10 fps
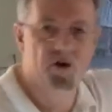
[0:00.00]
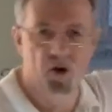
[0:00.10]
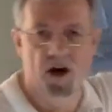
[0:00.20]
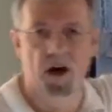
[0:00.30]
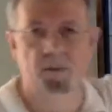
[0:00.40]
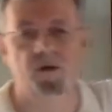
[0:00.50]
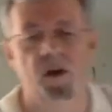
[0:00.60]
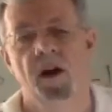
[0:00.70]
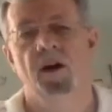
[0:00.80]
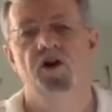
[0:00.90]
had
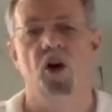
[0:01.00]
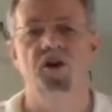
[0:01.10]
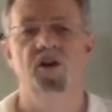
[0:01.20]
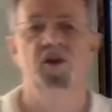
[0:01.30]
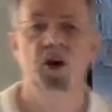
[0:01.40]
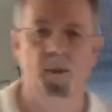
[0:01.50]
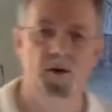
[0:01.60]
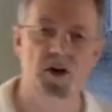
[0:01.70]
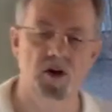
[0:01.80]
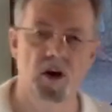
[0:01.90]
dreams? Joseph
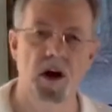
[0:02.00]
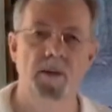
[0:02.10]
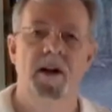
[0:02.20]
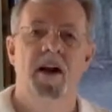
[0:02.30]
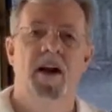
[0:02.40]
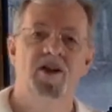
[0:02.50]
interprets a dream.